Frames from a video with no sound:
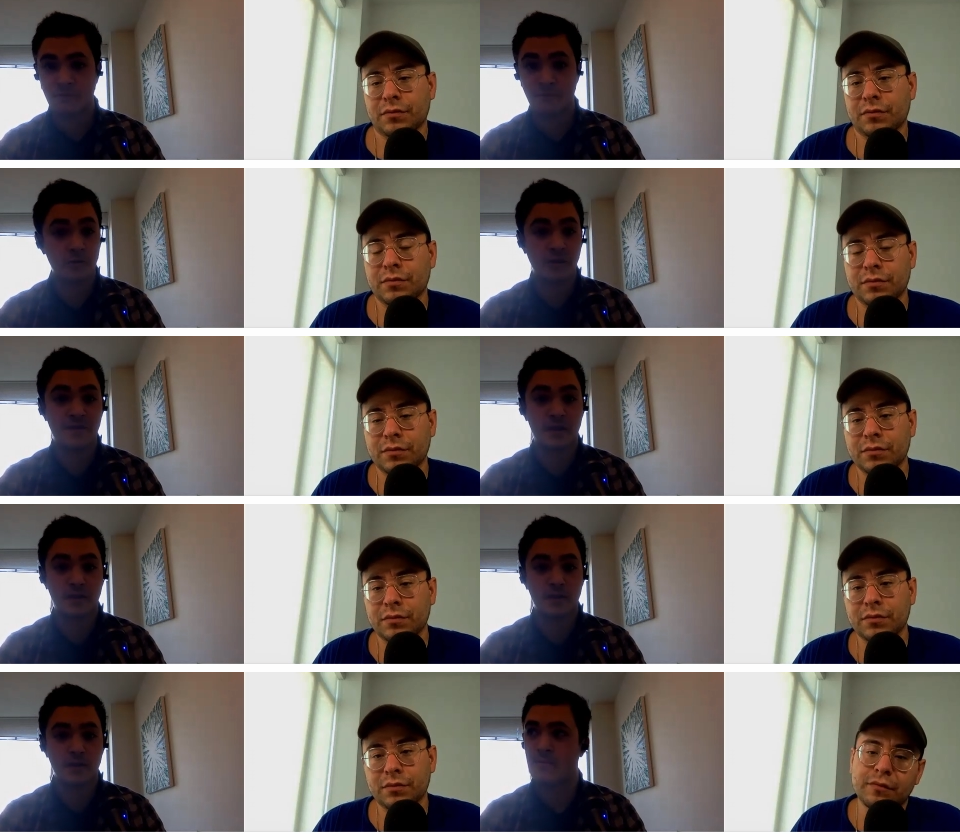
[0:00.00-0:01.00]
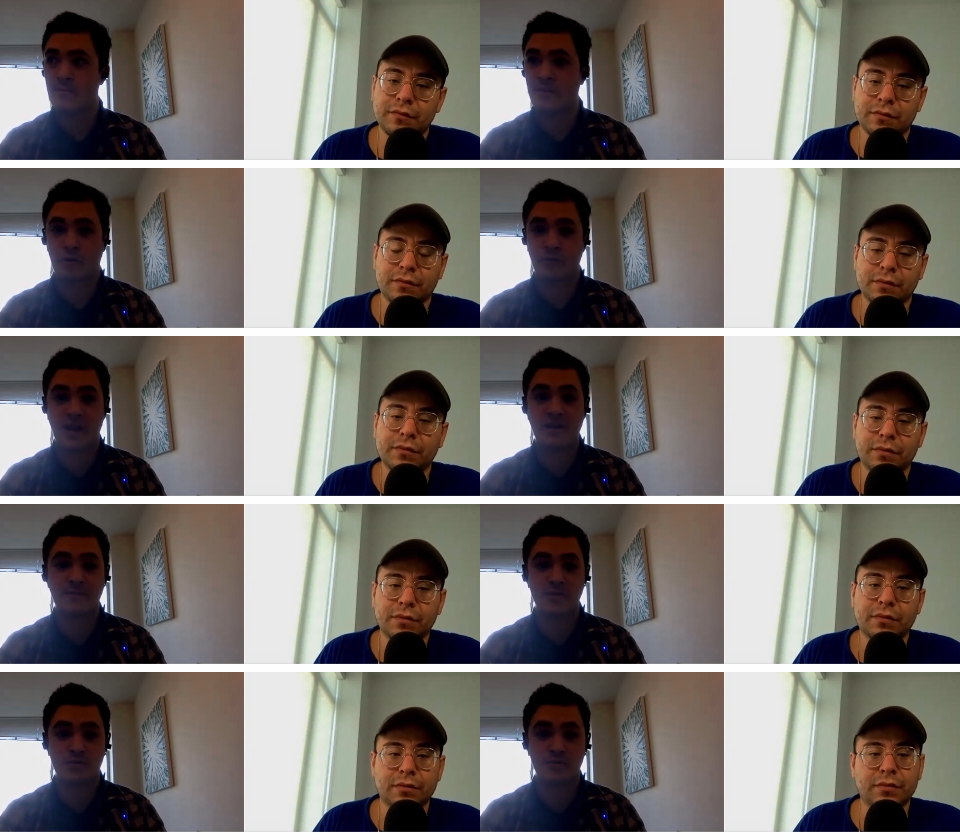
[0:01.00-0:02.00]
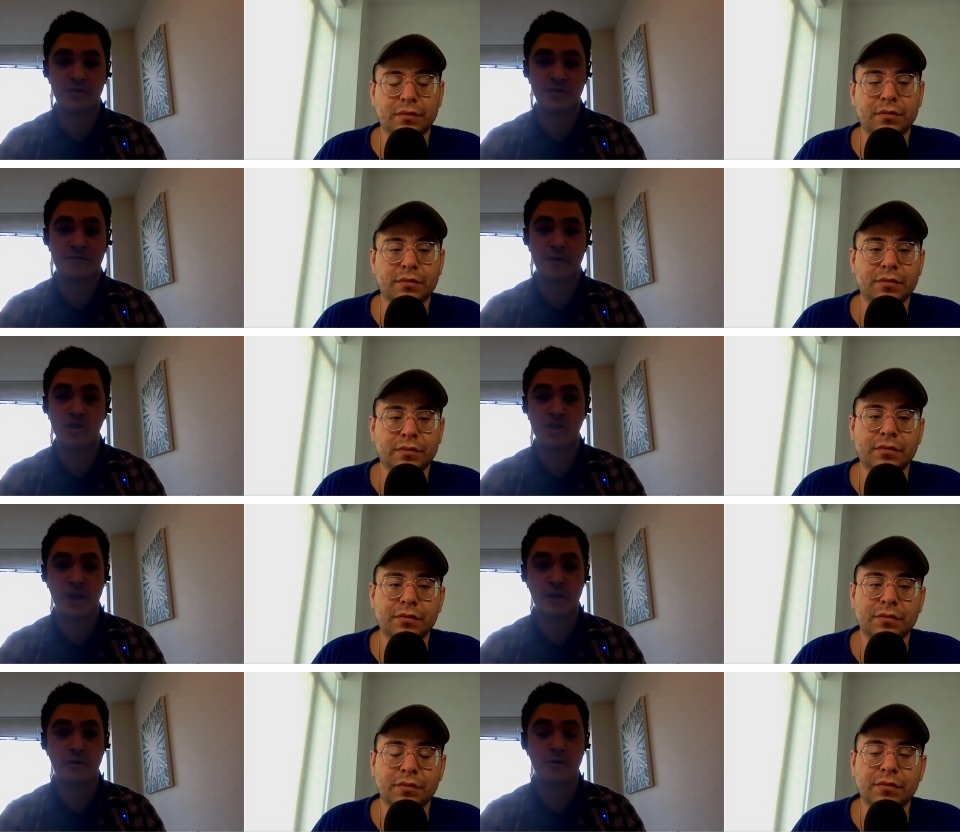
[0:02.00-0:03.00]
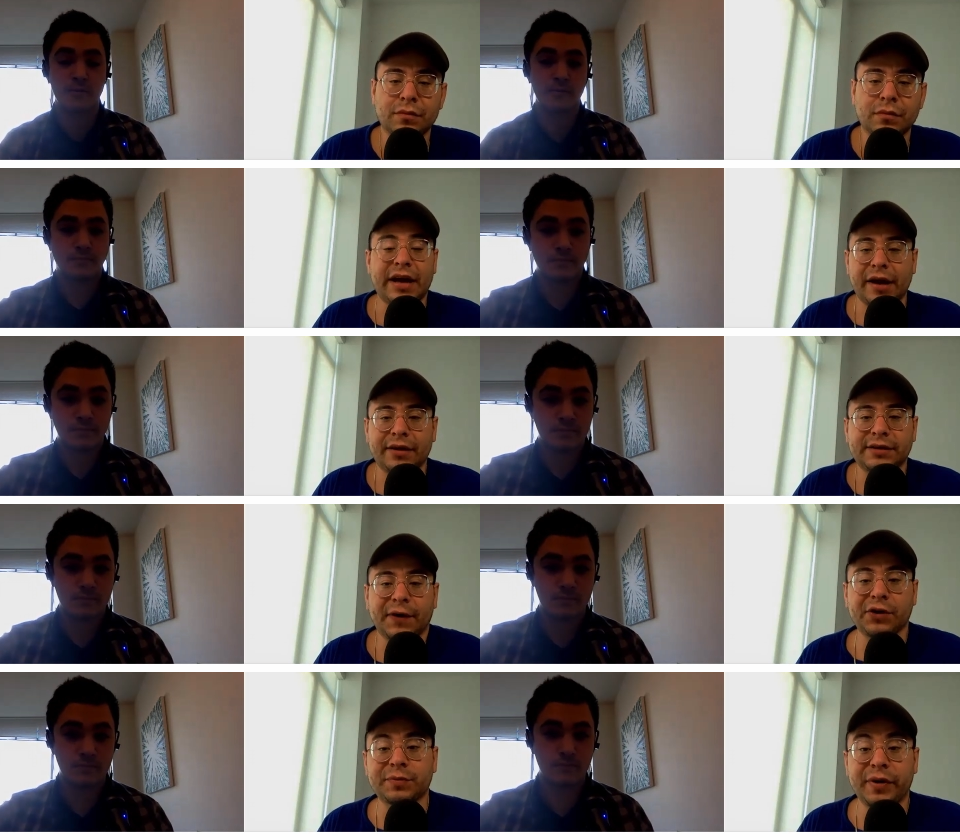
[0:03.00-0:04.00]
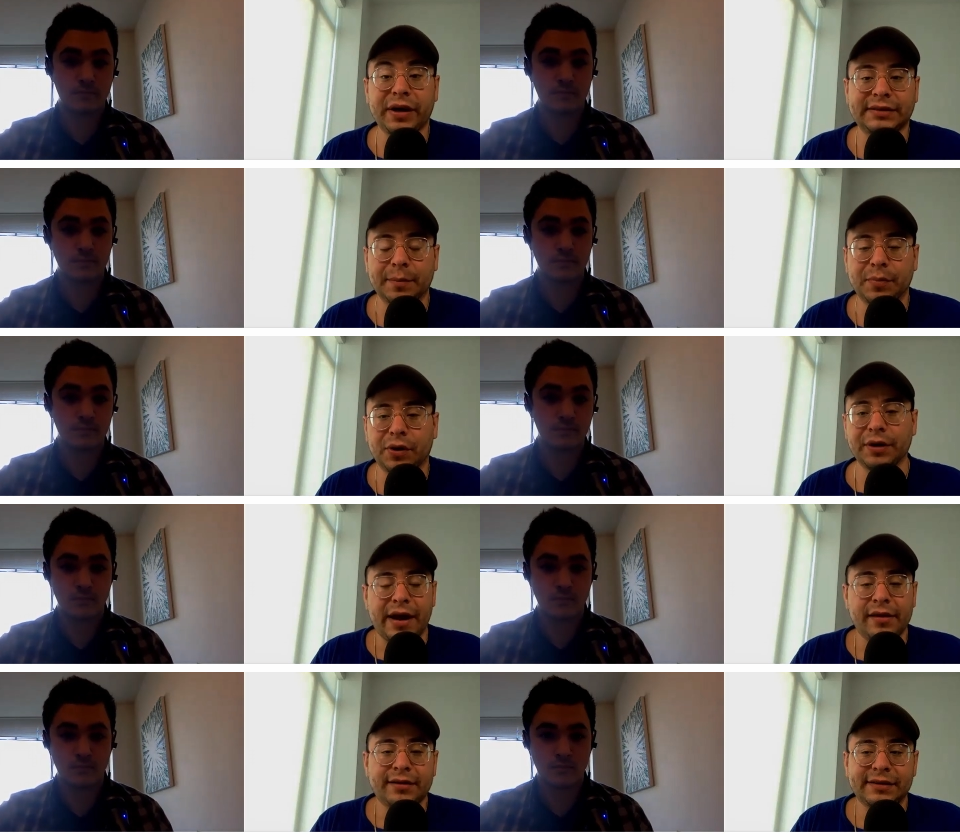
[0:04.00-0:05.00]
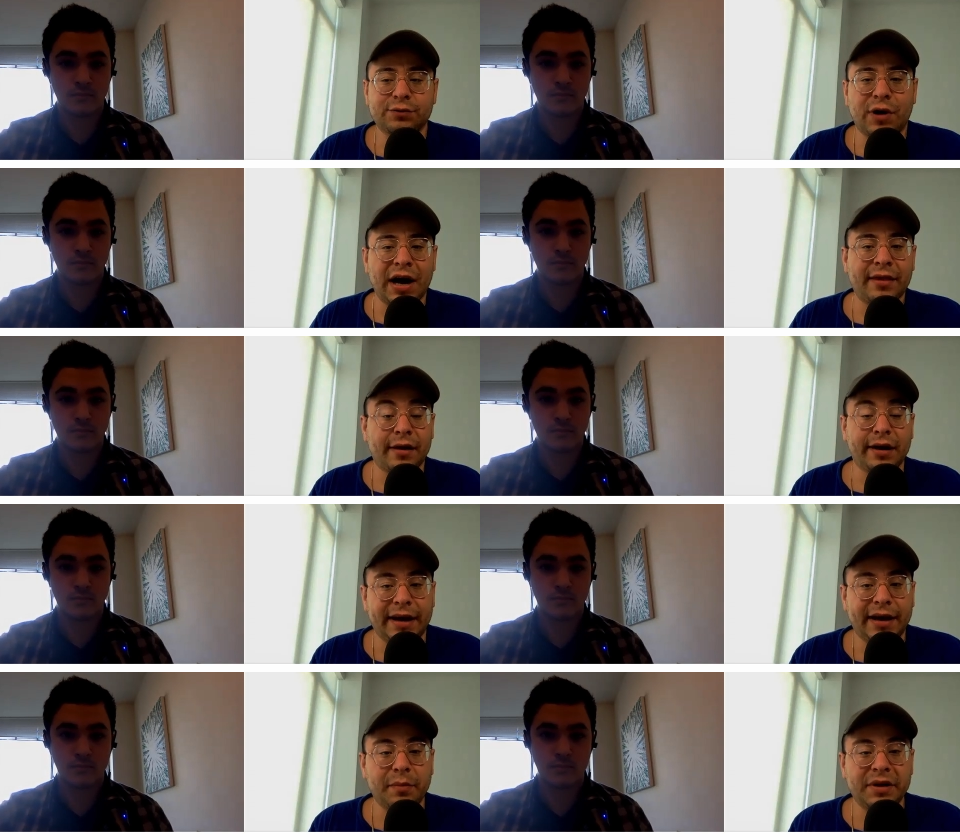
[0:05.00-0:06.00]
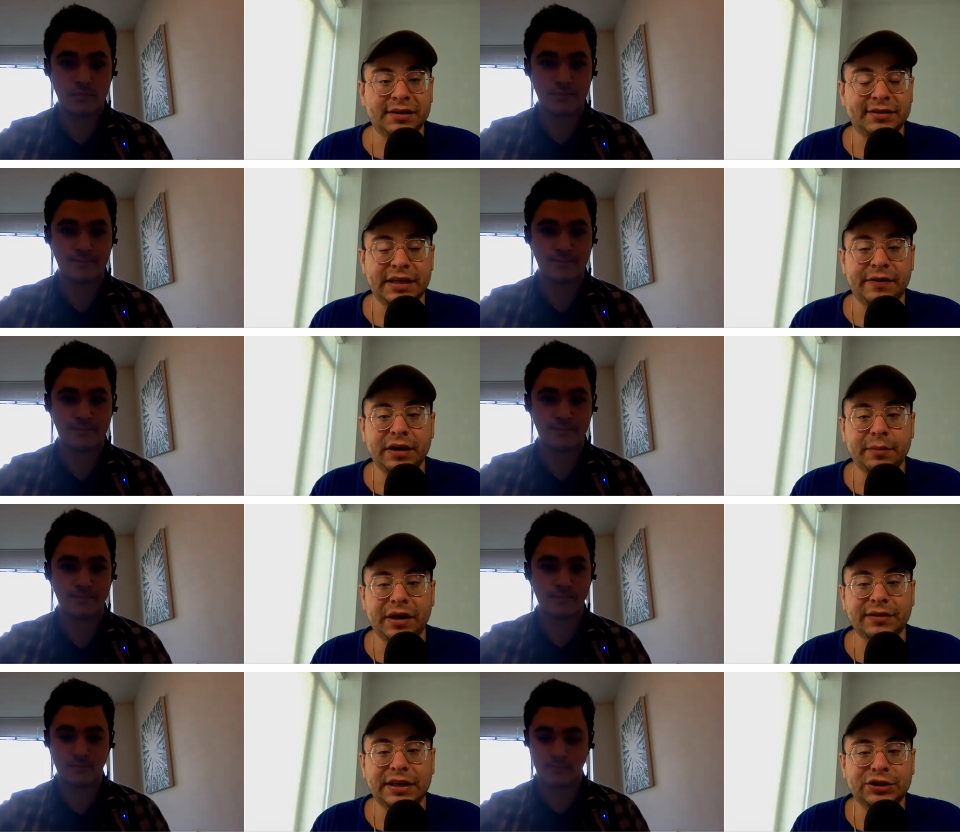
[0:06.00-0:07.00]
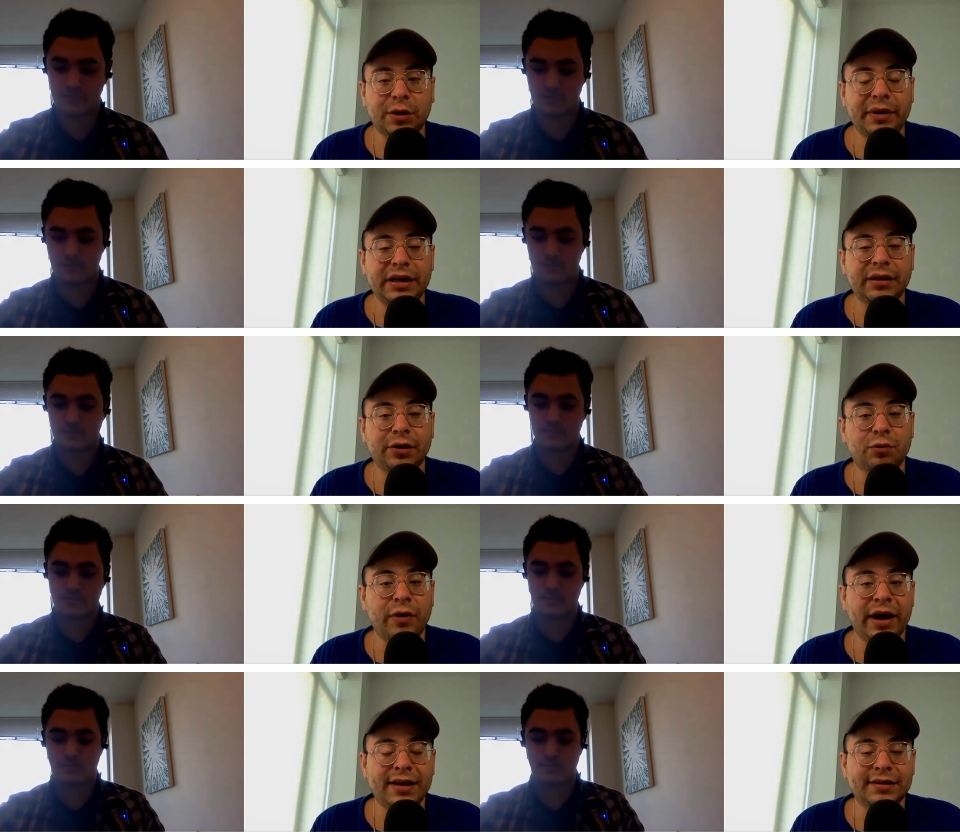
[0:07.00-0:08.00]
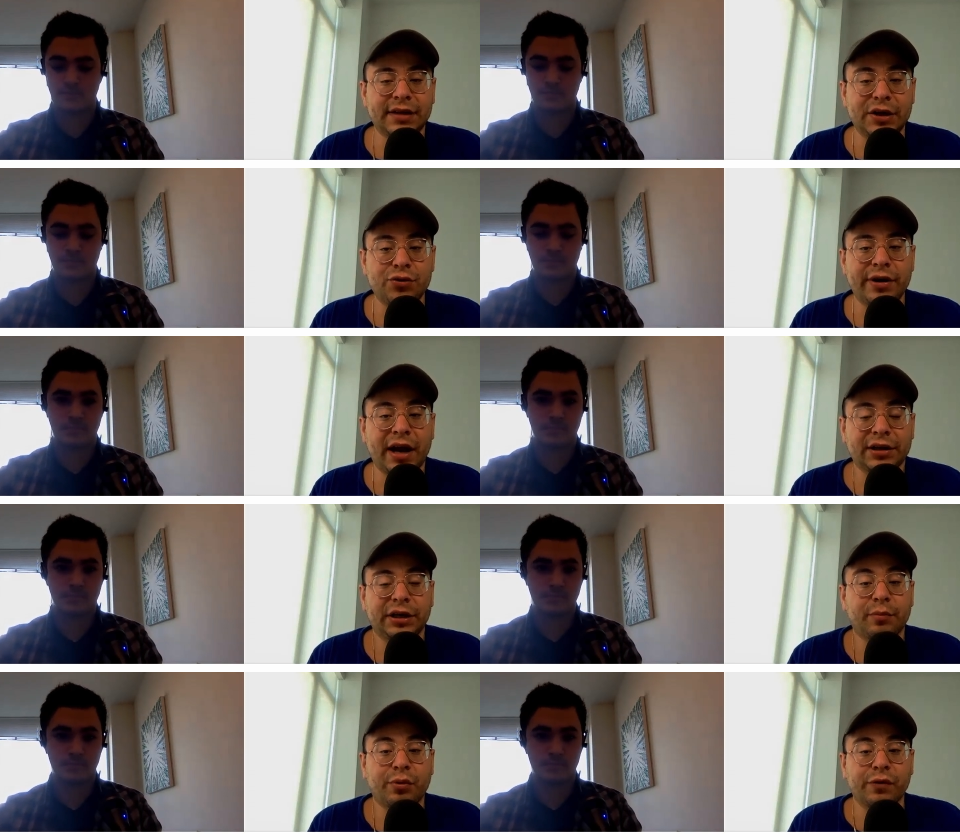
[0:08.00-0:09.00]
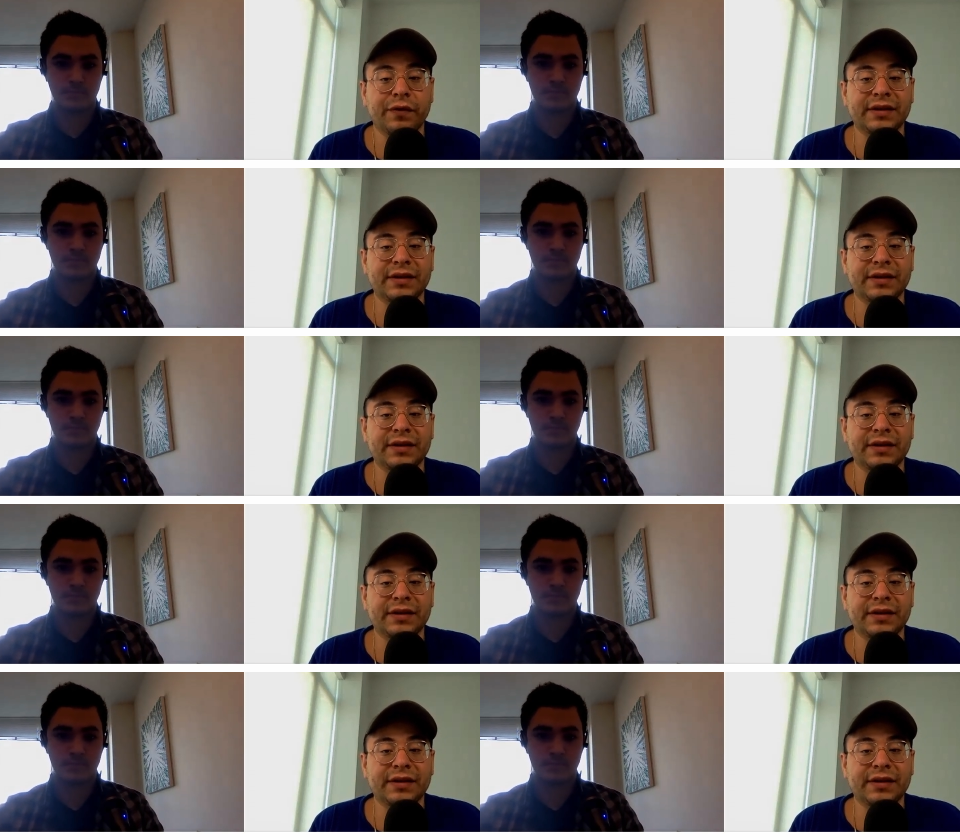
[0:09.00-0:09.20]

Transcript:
Speaker 1: for a living. The creative is really a differentiator.
Speaker 2: Yeah. This funnel is pretty simple. And, and this is why I think it can be deceiving because there's so many little ways that you can actually improve